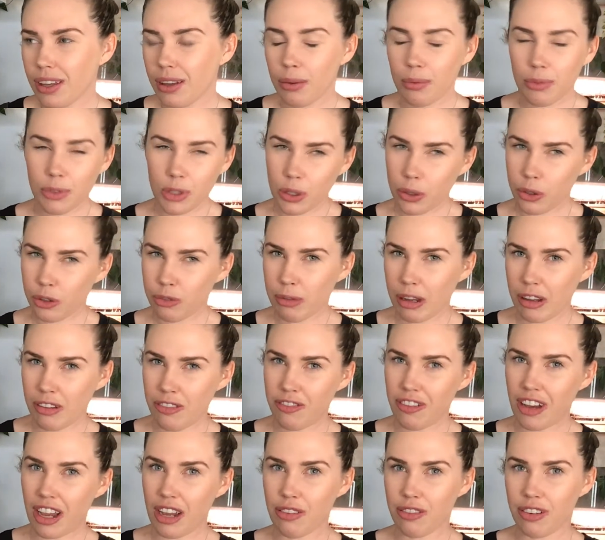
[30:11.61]
two of my
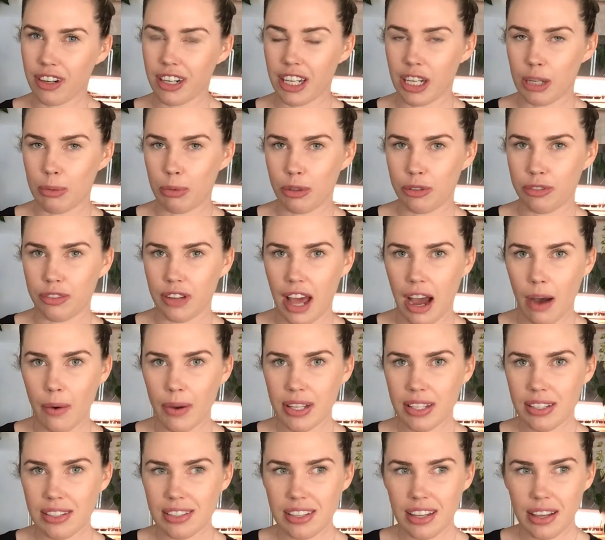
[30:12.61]
favorite edible
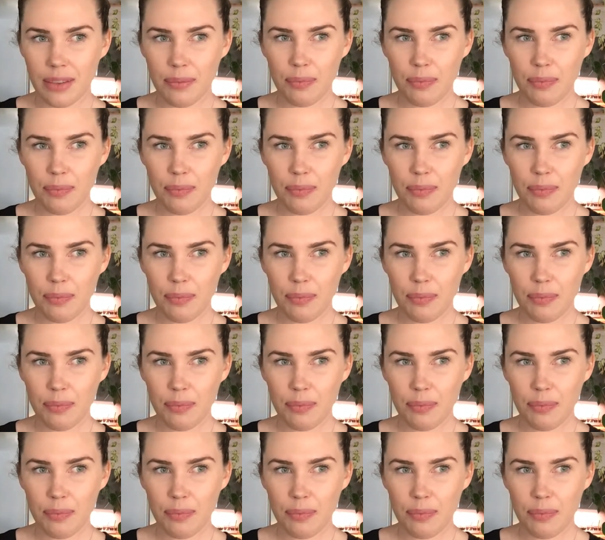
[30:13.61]
flowers.